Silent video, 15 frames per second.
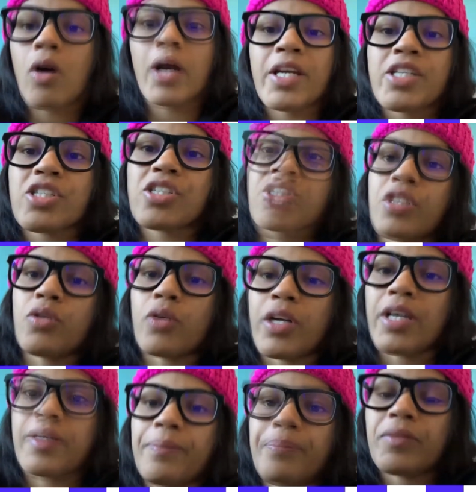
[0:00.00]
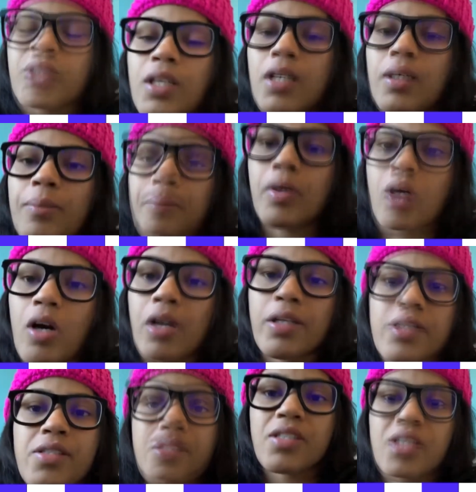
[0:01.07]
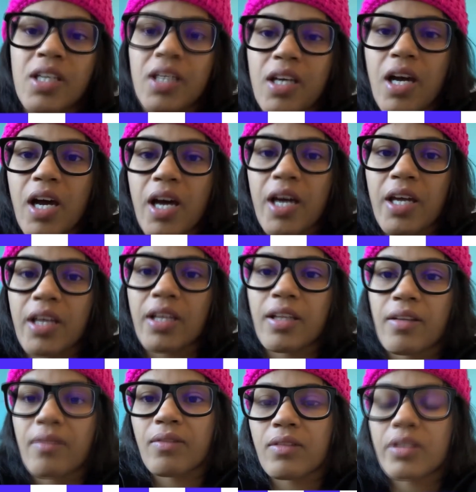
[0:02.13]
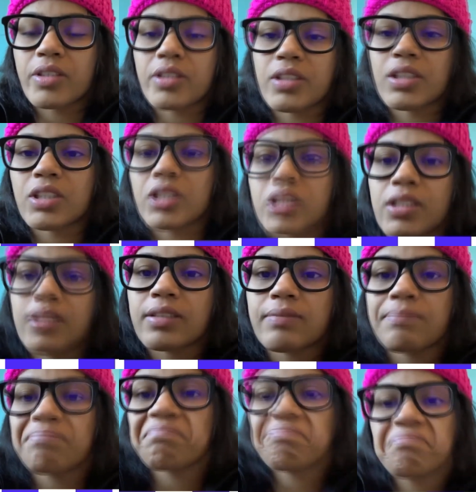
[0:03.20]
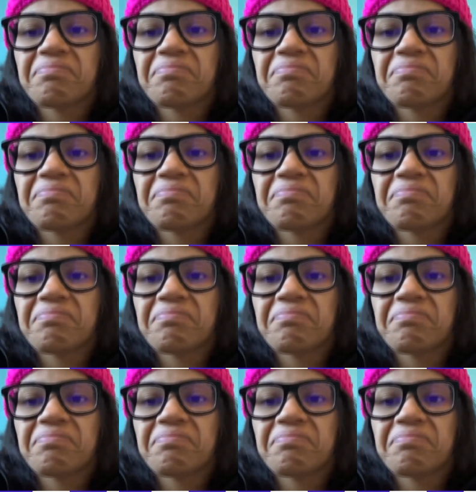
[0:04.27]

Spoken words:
Oh, I just ignore it. Honestly, I learned to just